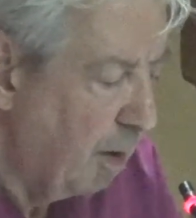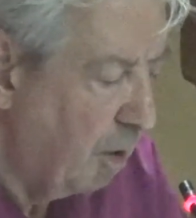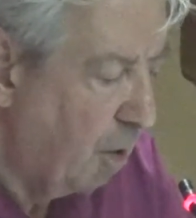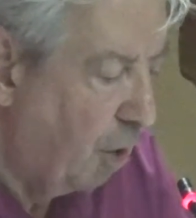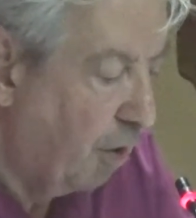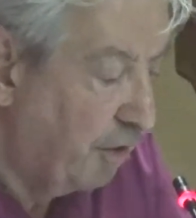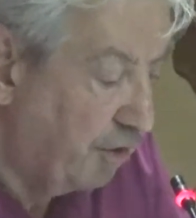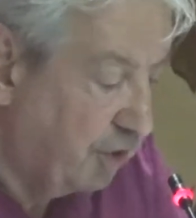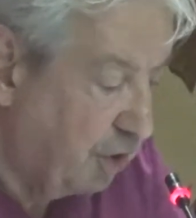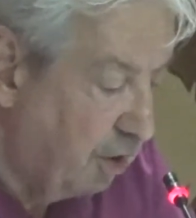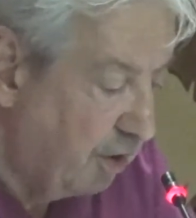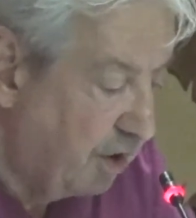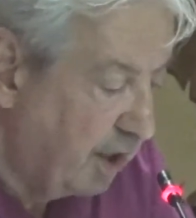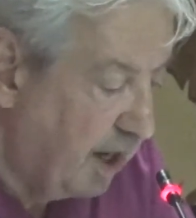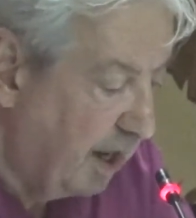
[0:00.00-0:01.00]
or the
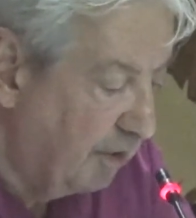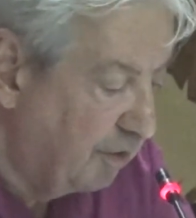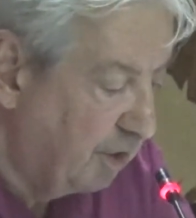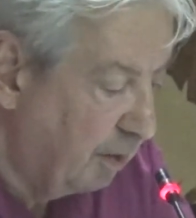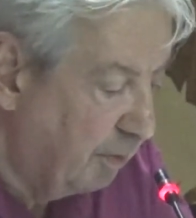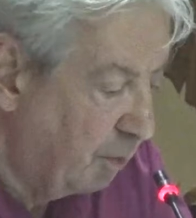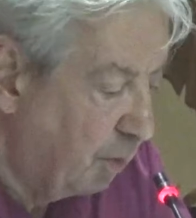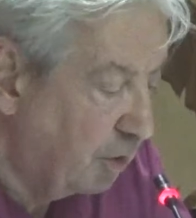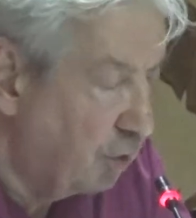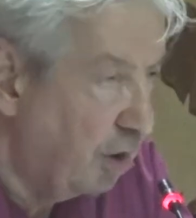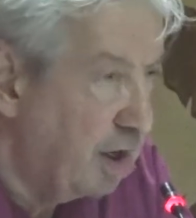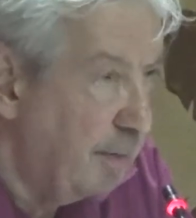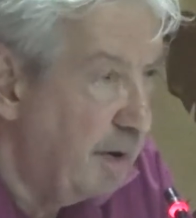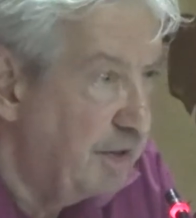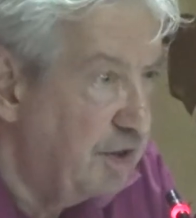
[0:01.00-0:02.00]
Security Council, but we're
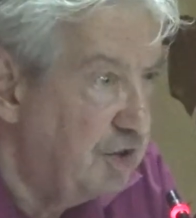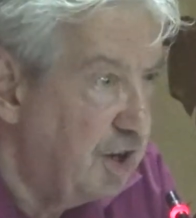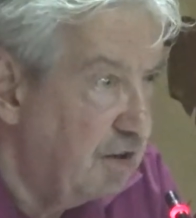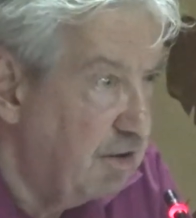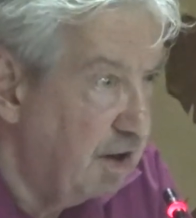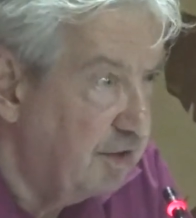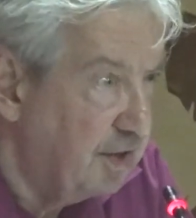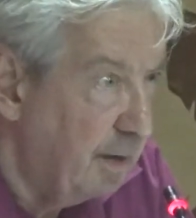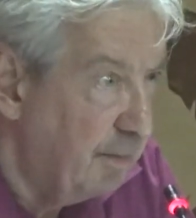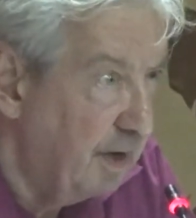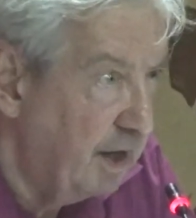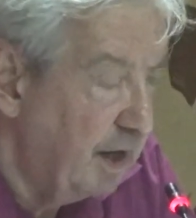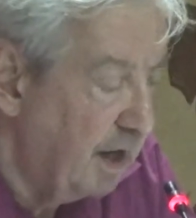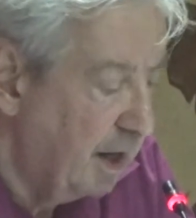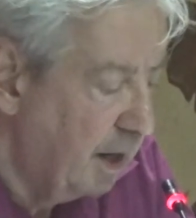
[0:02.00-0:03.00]
talking about the General
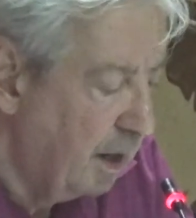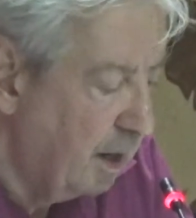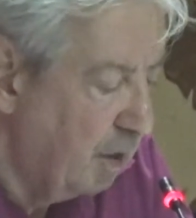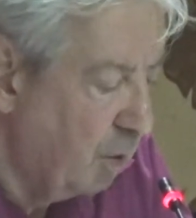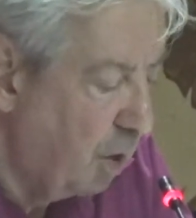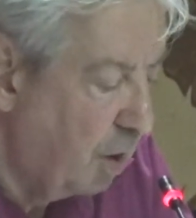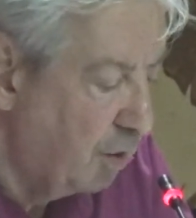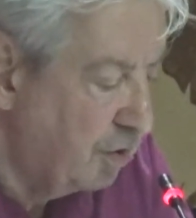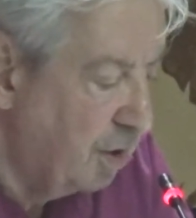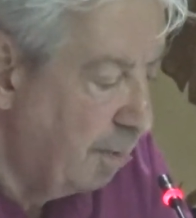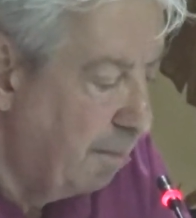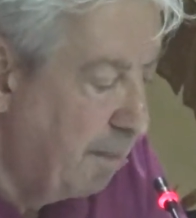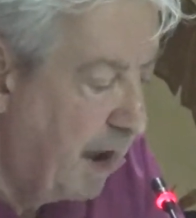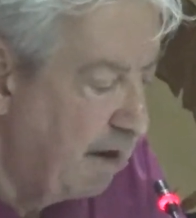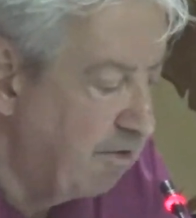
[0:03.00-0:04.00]
Assembly here, quote,
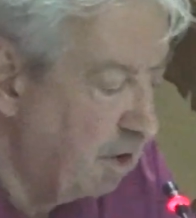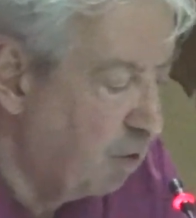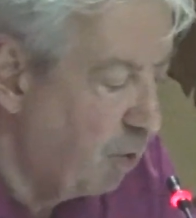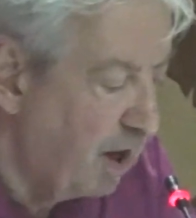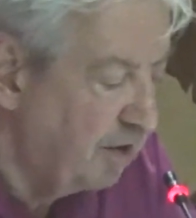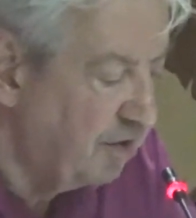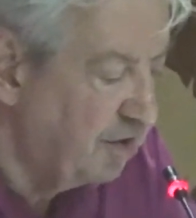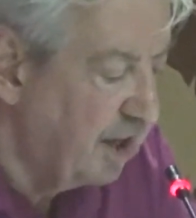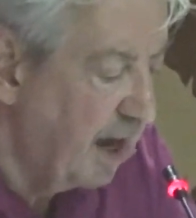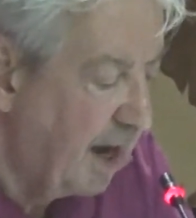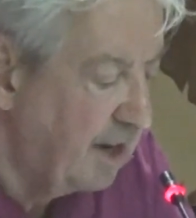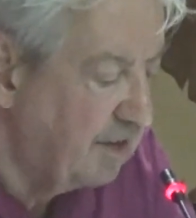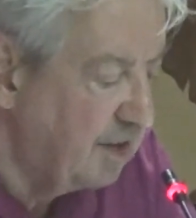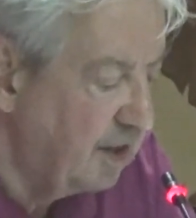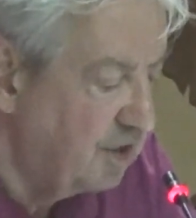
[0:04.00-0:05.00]
"may request the
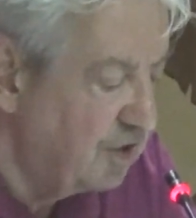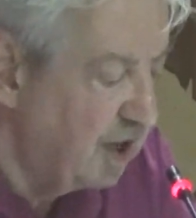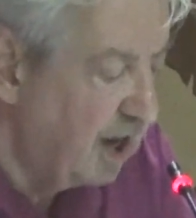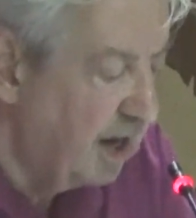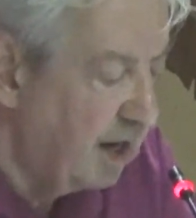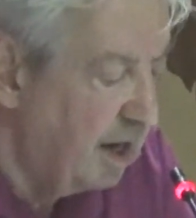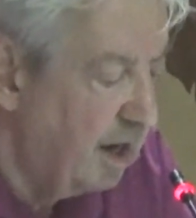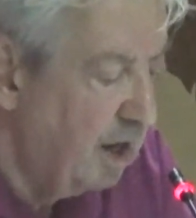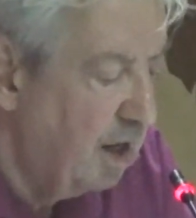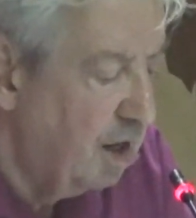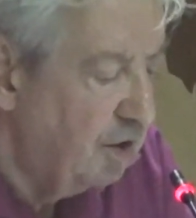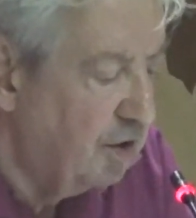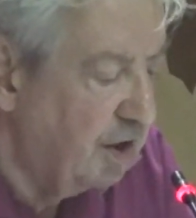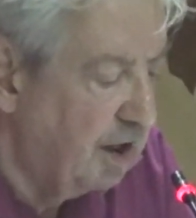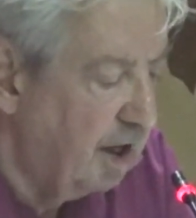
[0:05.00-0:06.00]
ICJ
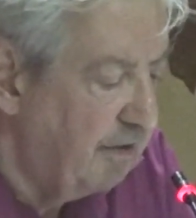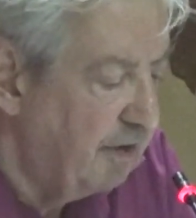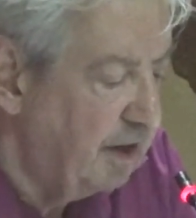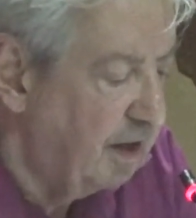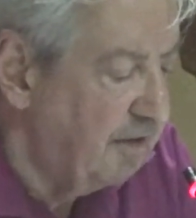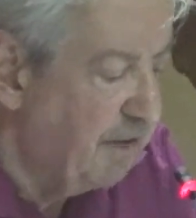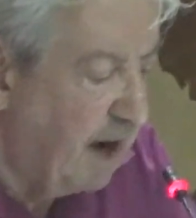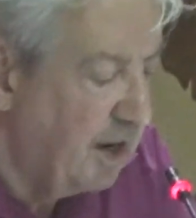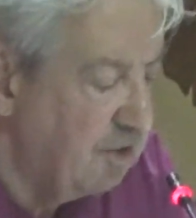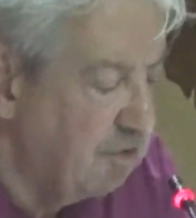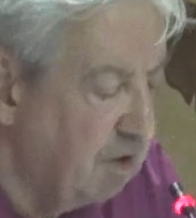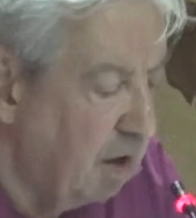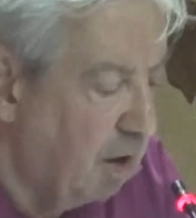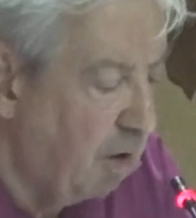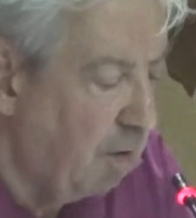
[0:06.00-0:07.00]
to give an
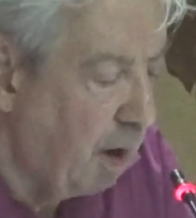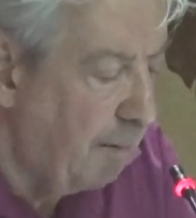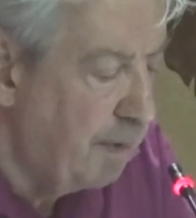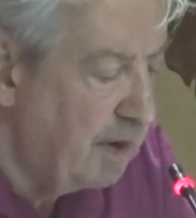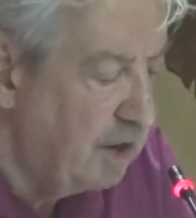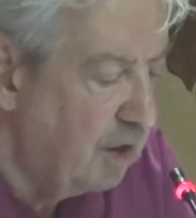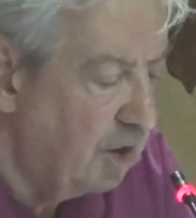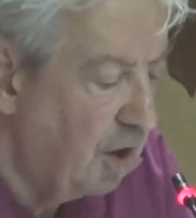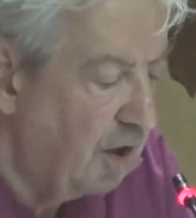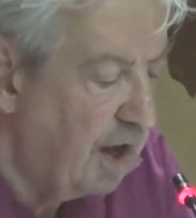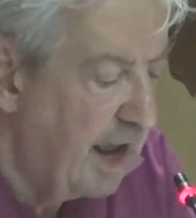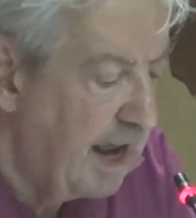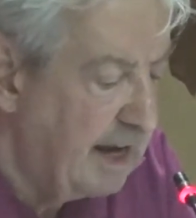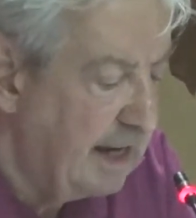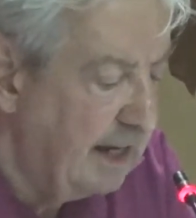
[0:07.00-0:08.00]
advisory opinion on
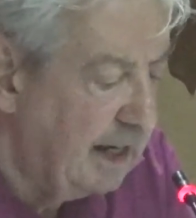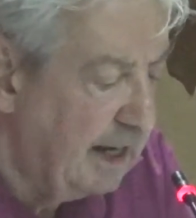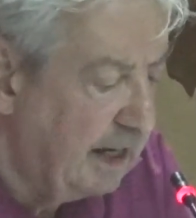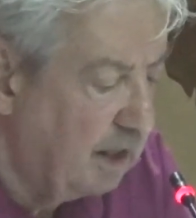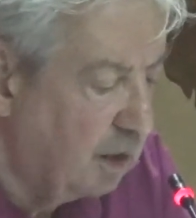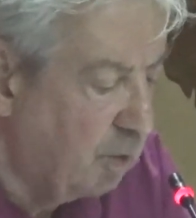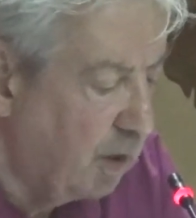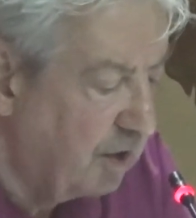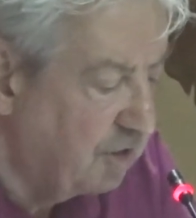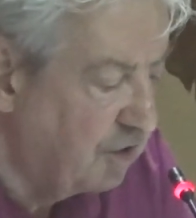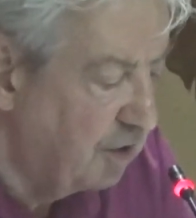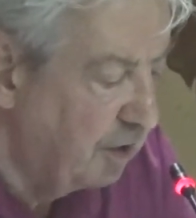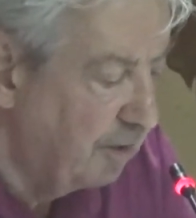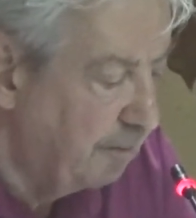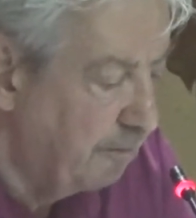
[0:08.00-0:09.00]
any legal
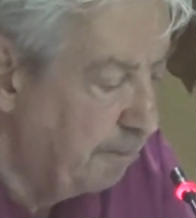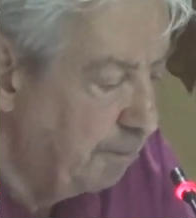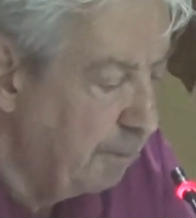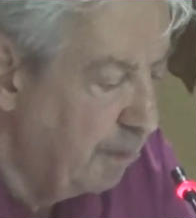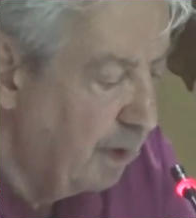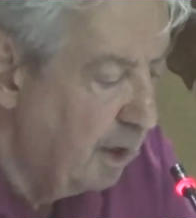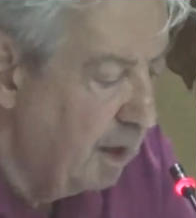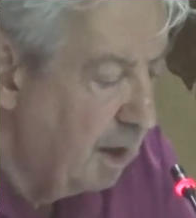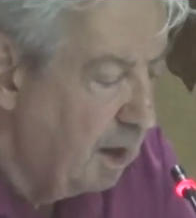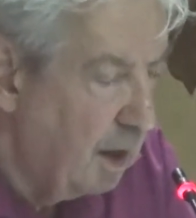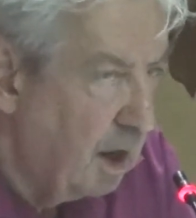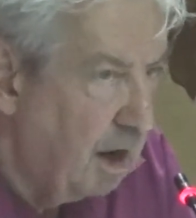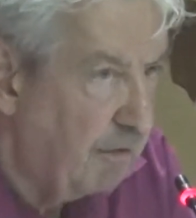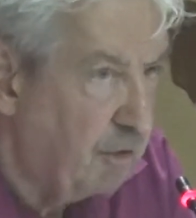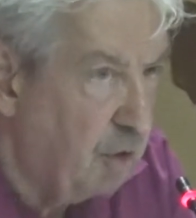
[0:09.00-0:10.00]
question."
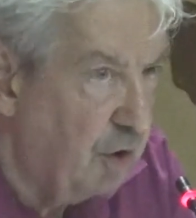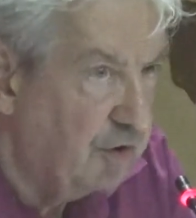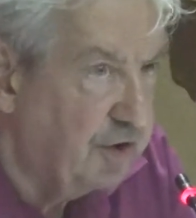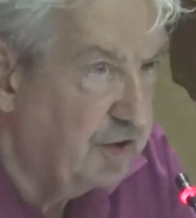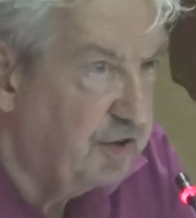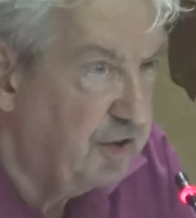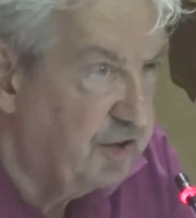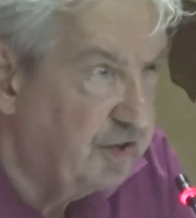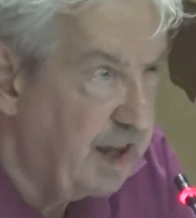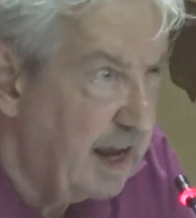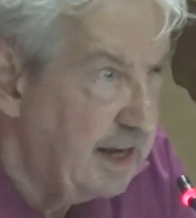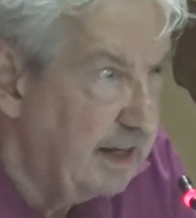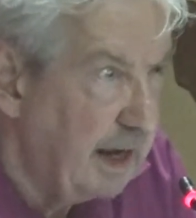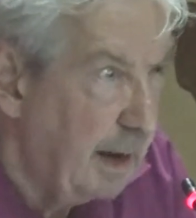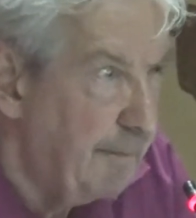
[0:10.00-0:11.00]
Of course, a
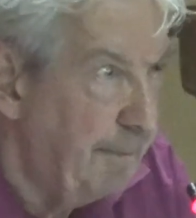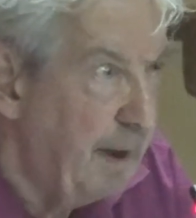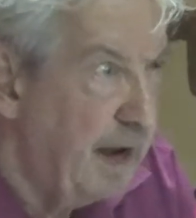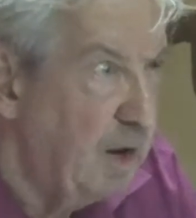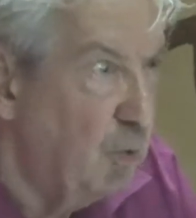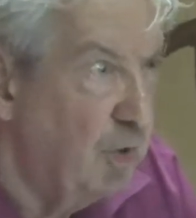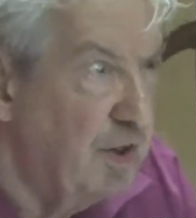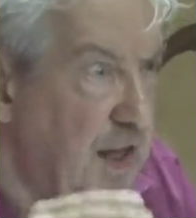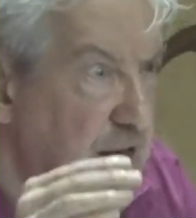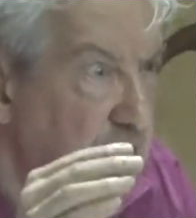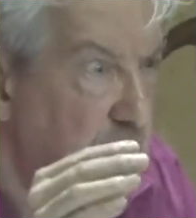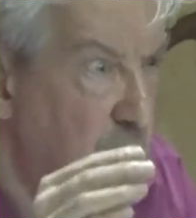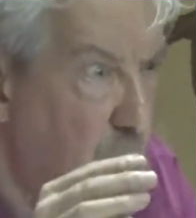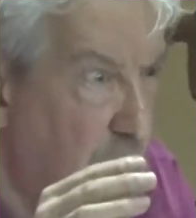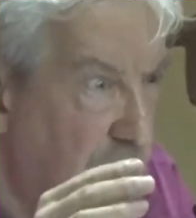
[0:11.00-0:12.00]
sustained campaign within
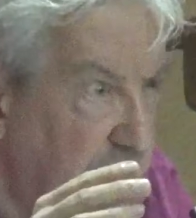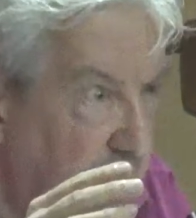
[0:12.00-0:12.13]
the UN,